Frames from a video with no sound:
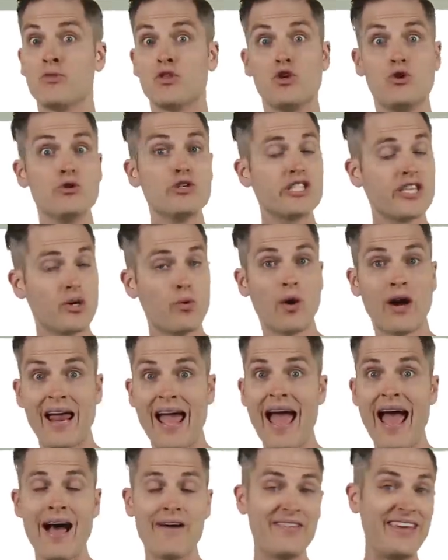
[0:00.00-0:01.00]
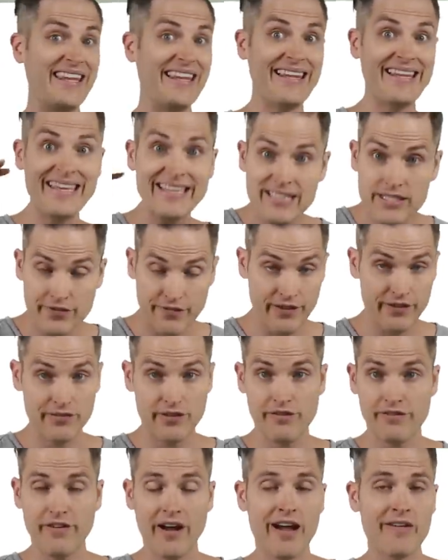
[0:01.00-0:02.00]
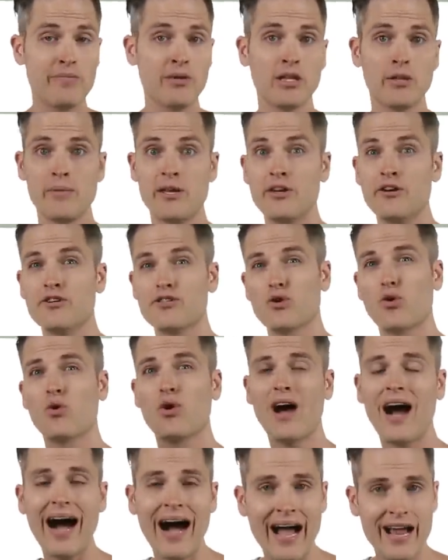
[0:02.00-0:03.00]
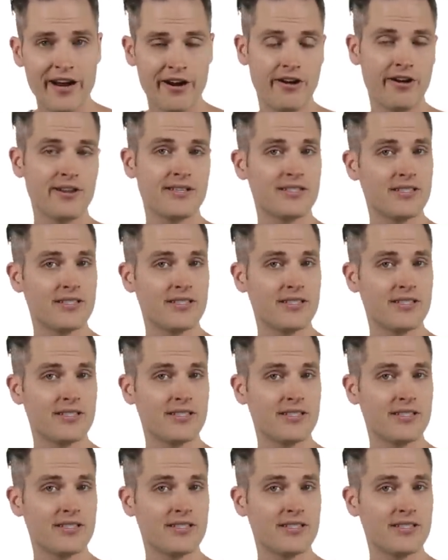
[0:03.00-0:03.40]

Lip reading: you usually want to have at least 55 millimeters or higher.